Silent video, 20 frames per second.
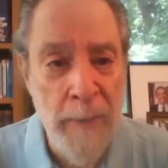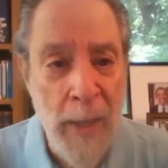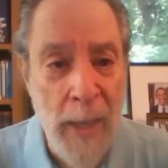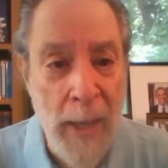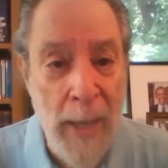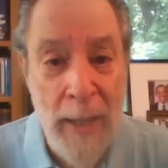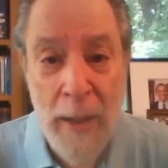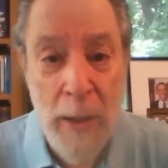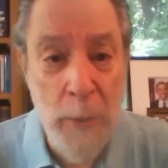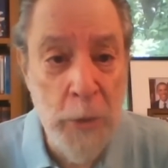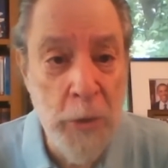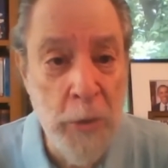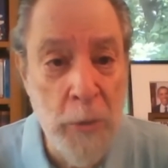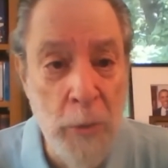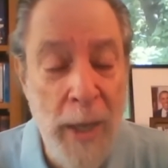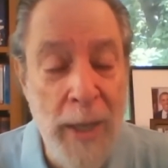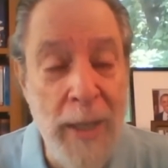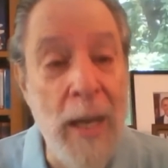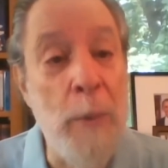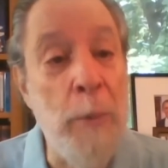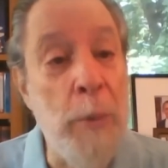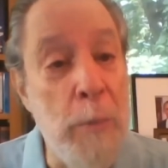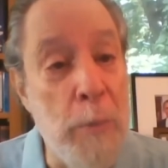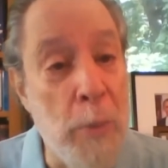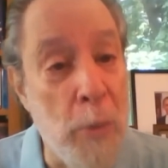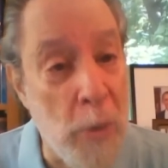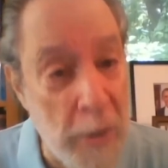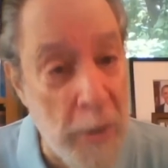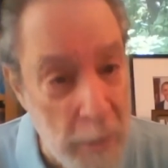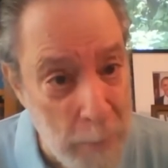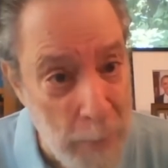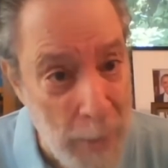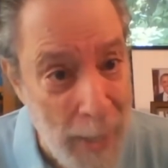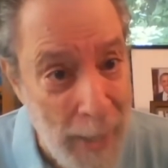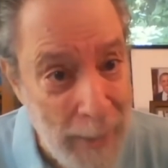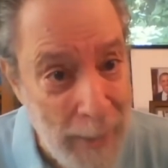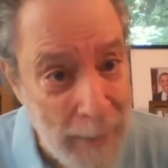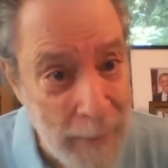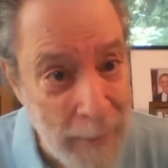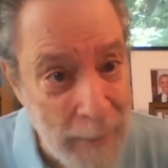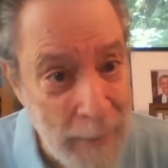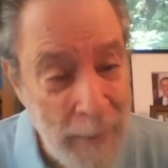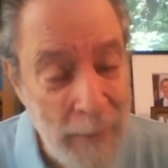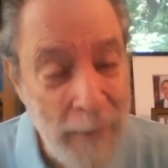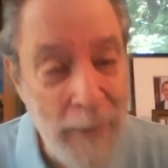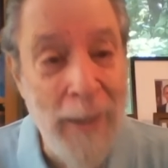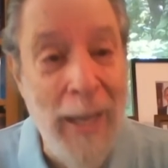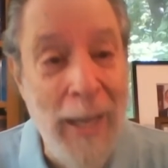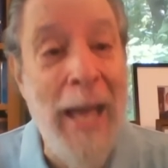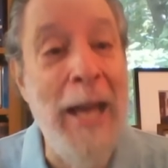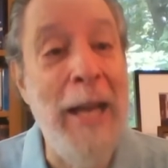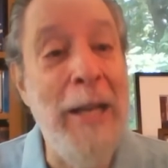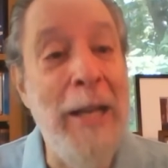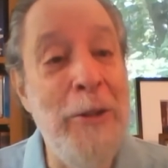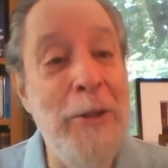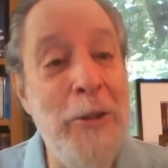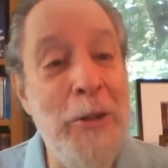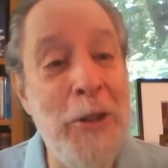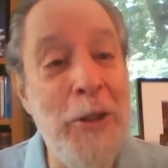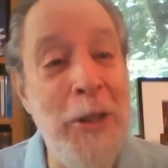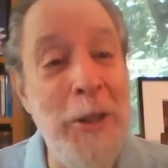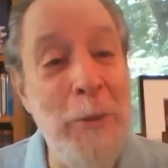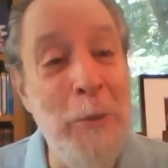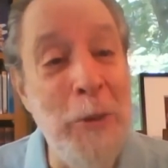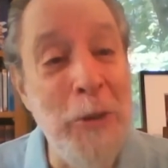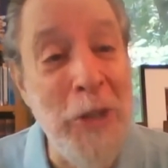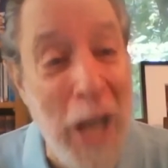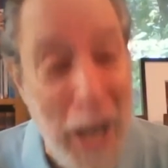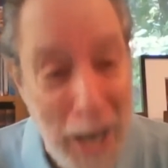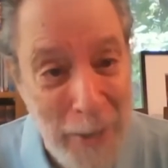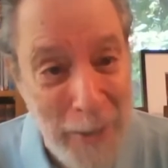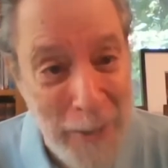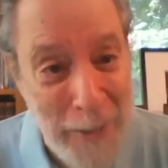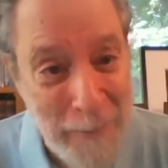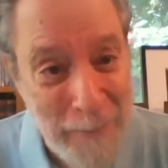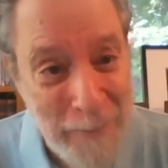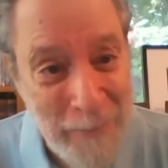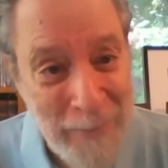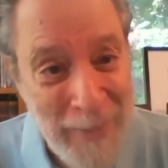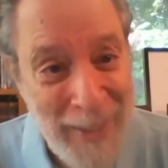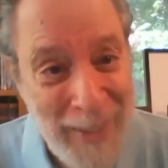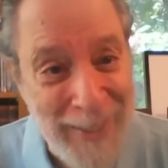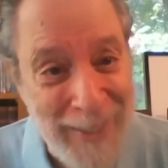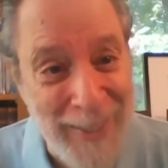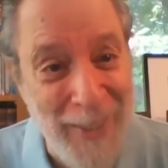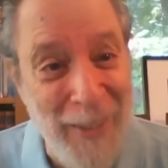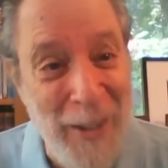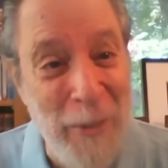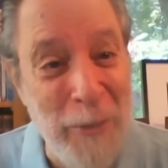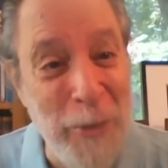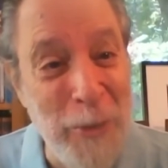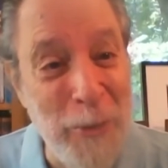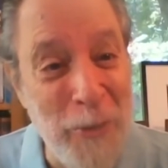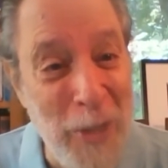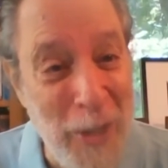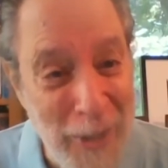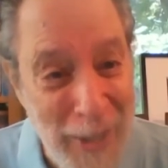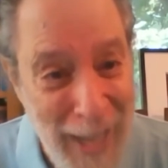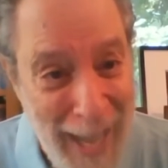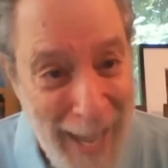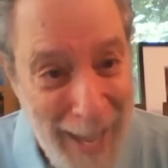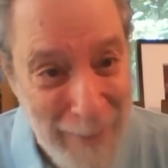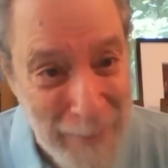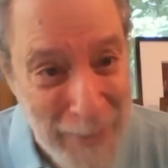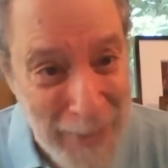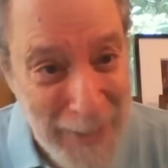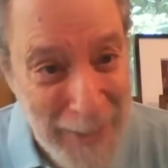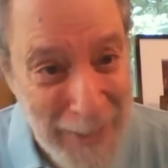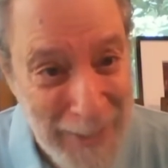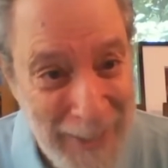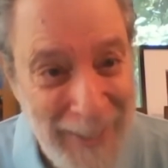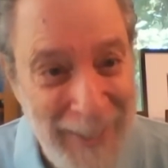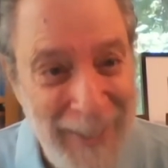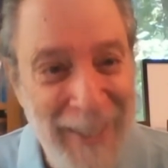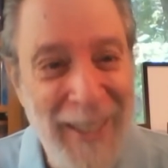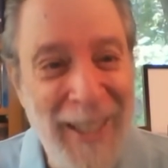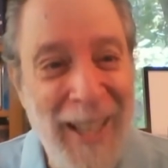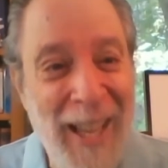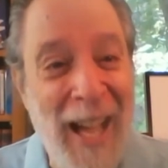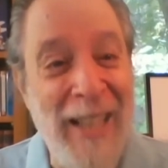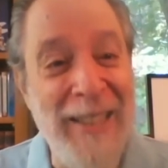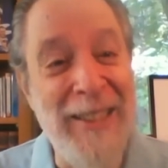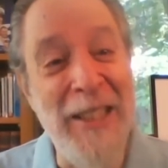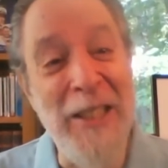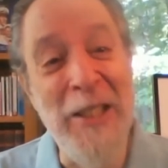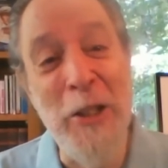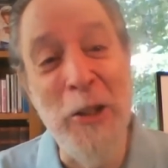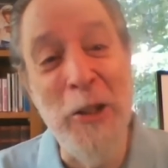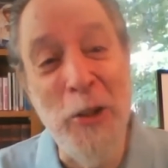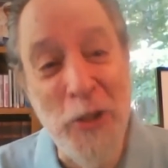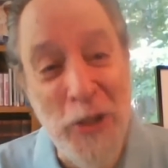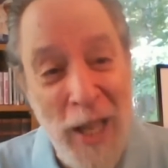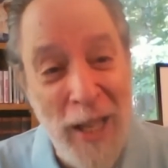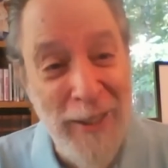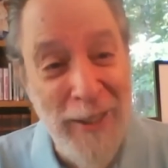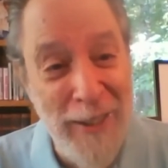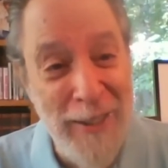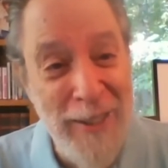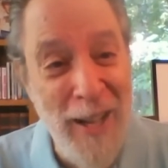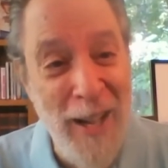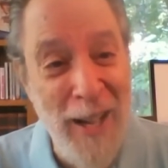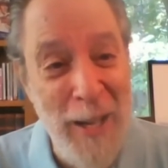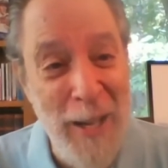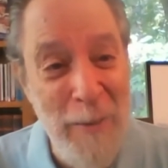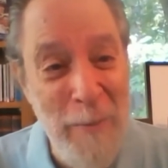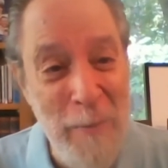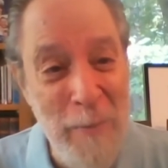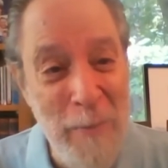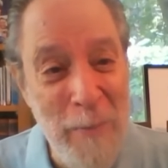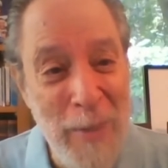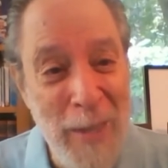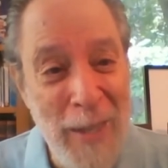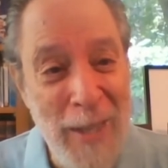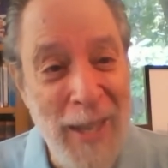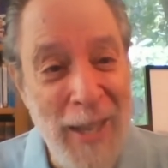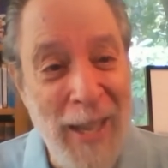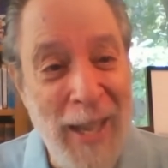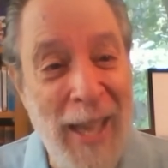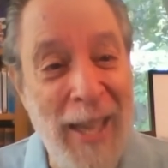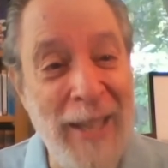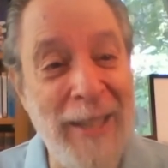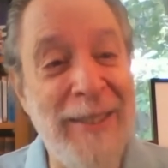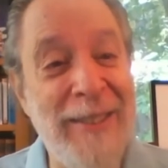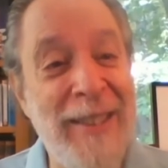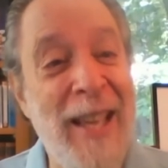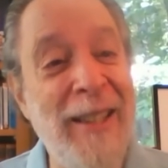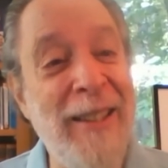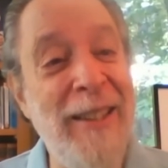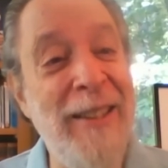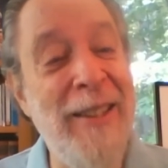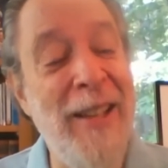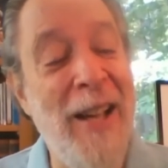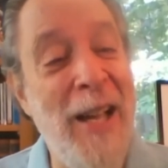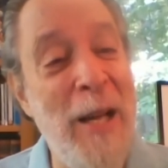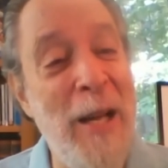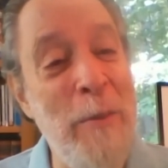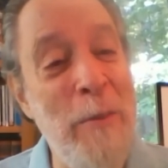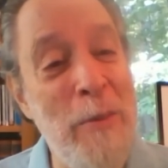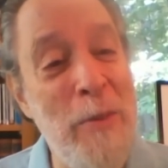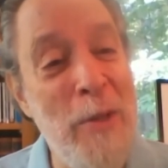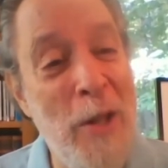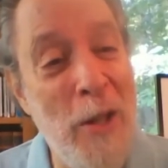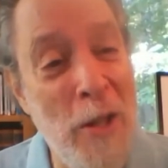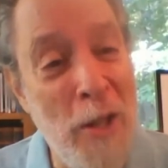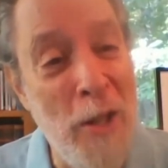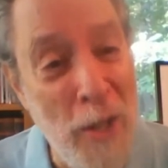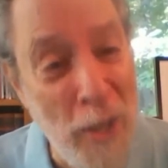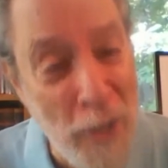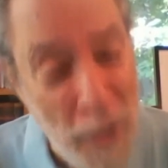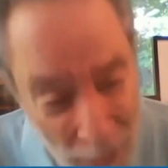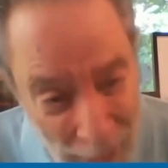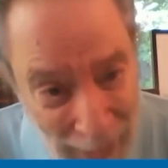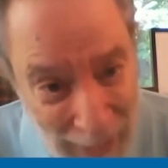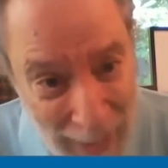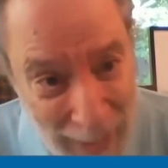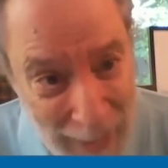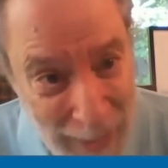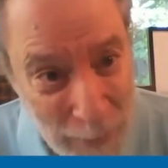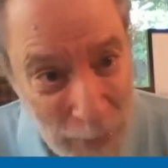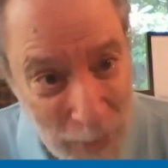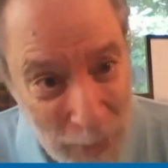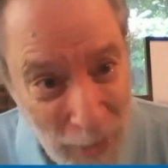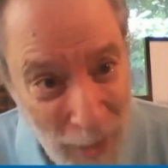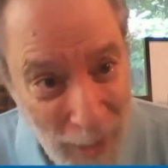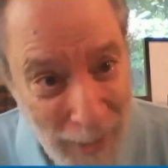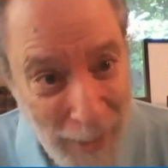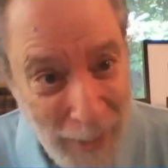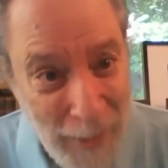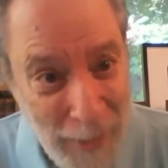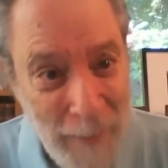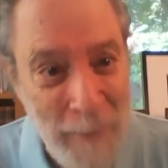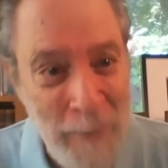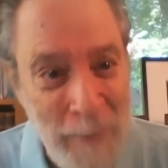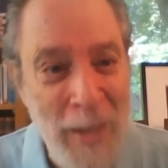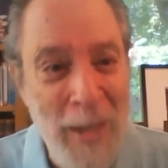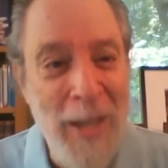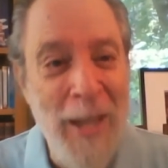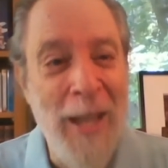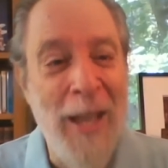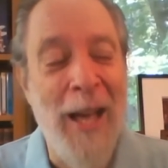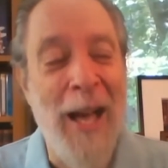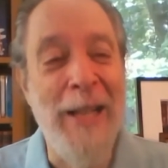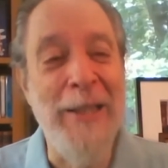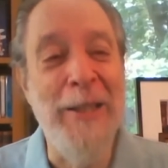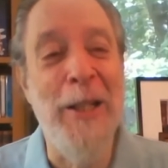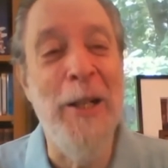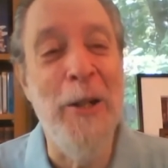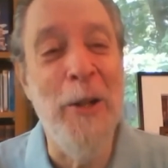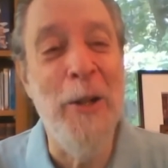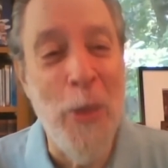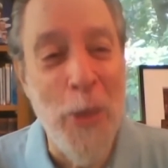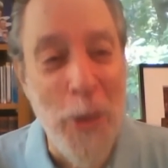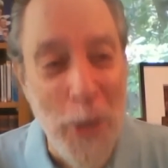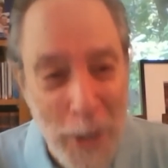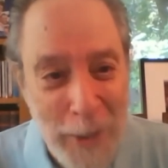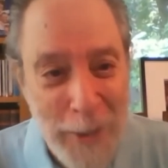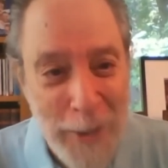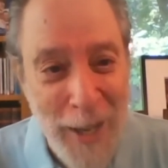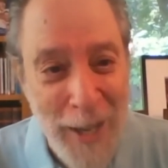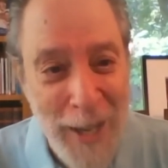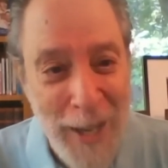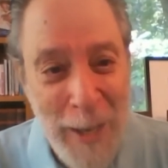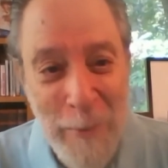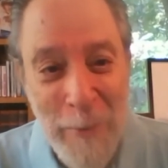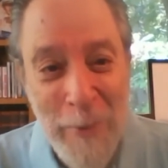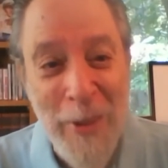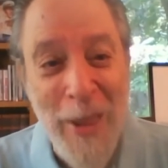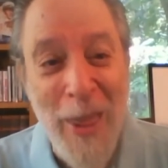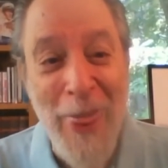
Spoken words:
And it was great. And we brought her back, and she was hired. So I was very happy. I did it a second time, and a second time, another lady was hired. I did it a third time.